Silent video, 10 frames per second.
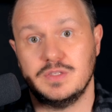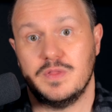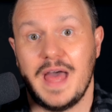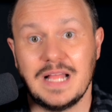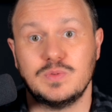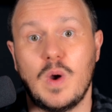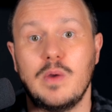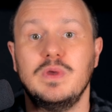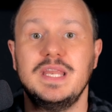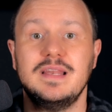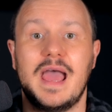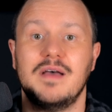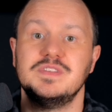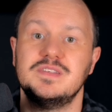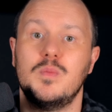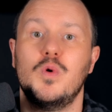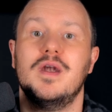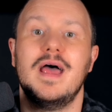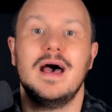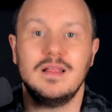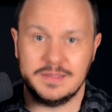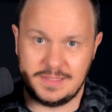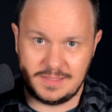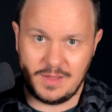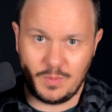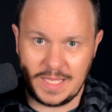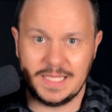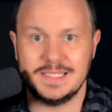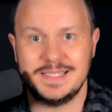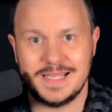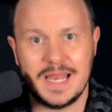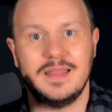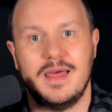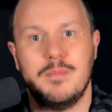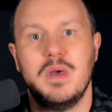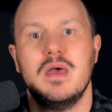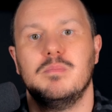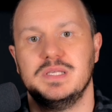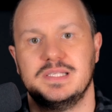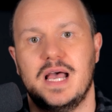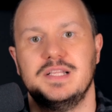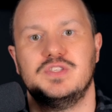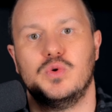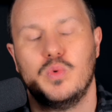So that's why we need to have somewhere else that we can send them besides